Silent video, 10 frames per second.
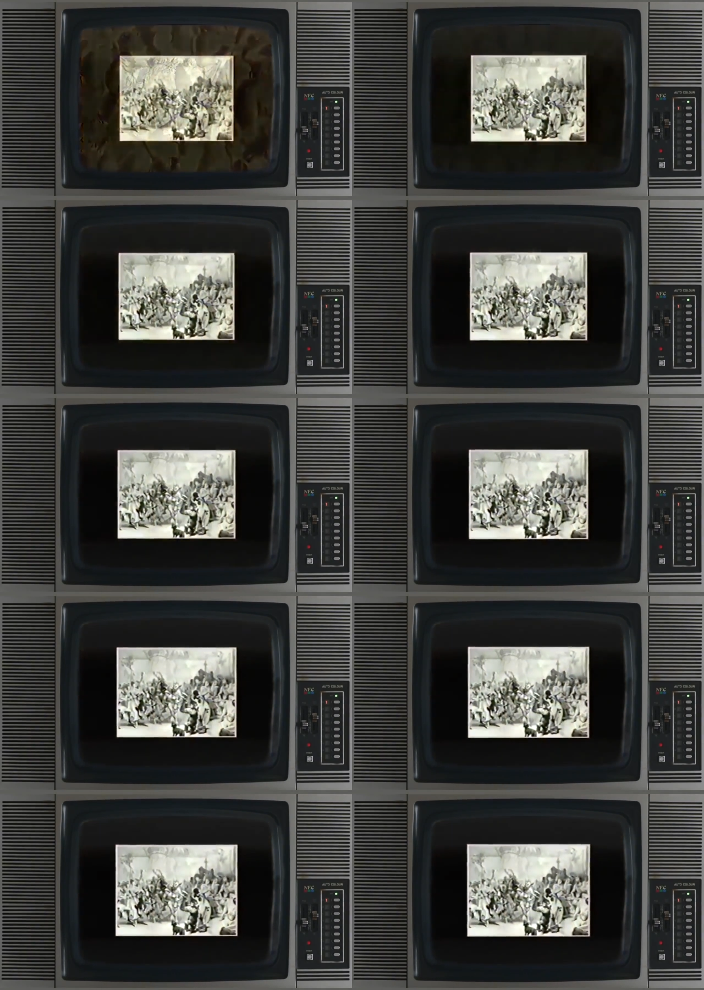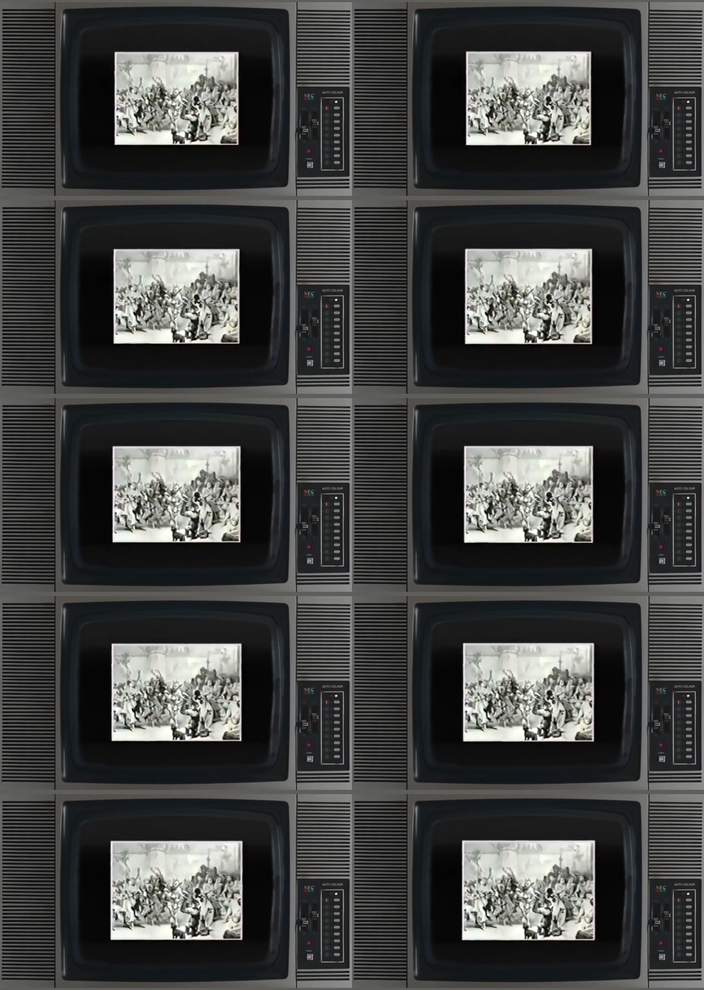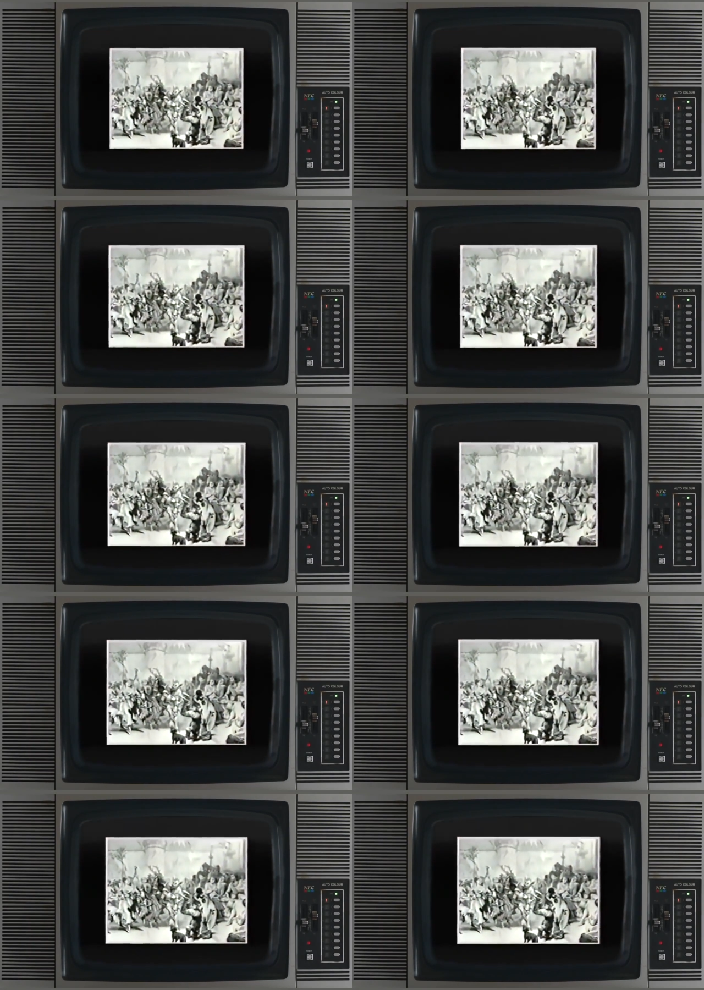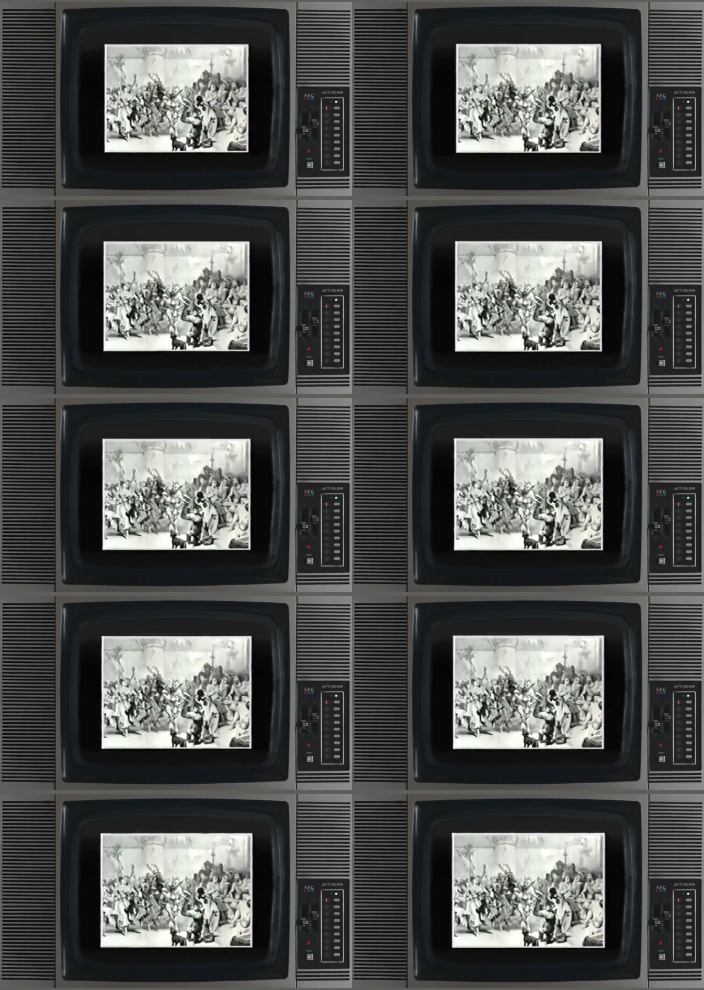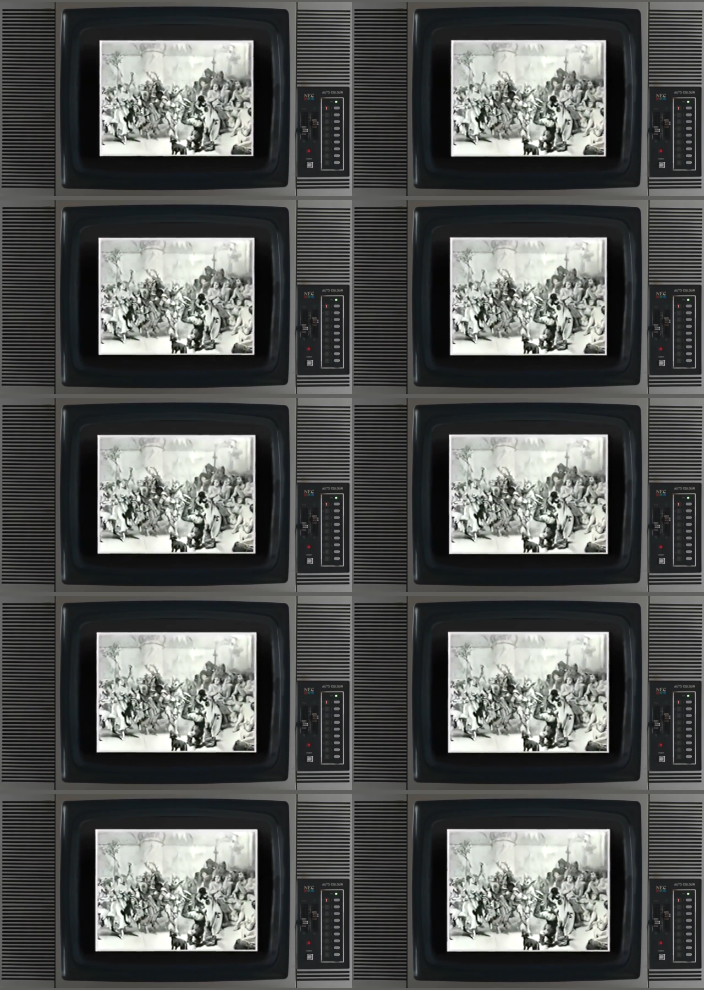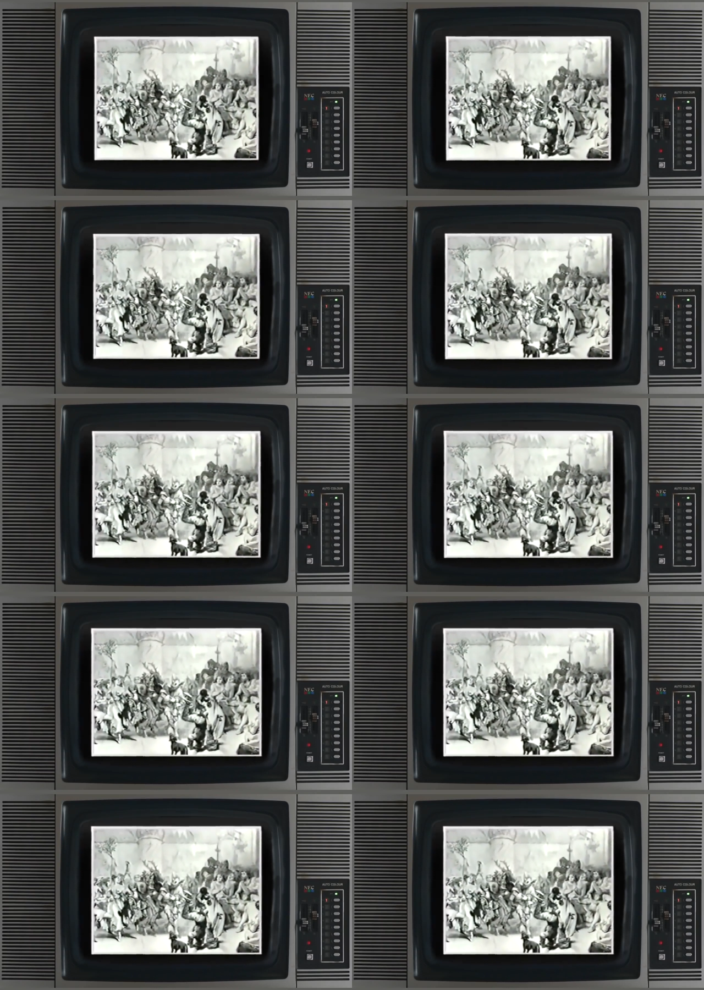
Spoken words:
Nobody's mouth can be seen.